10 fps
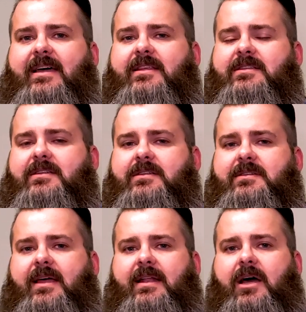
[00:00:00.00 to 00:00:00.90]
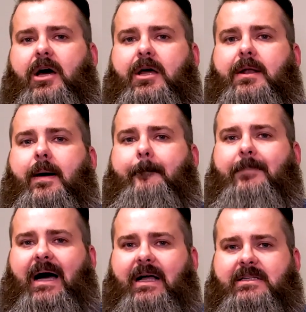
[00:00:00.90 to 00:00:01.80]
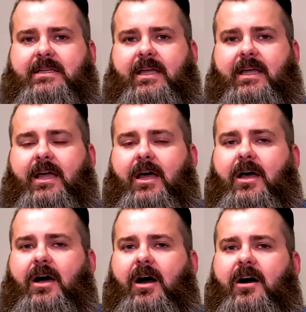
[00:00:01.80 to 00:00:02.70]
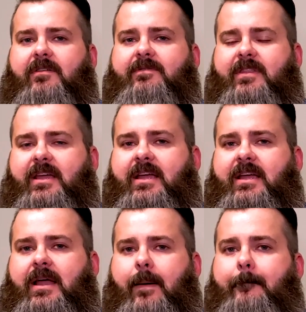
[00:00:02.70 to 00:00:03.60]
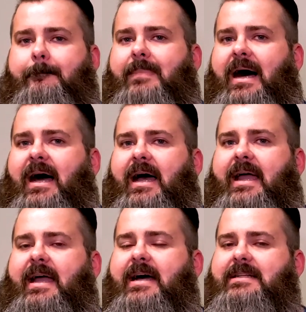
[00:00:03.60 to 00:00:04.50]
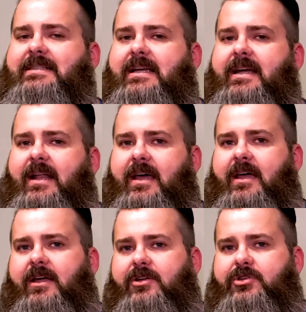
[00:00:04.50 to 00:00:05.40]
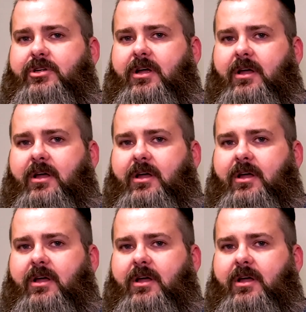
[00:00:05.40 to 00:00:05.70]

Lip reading: This is an unboxing of the myDNAge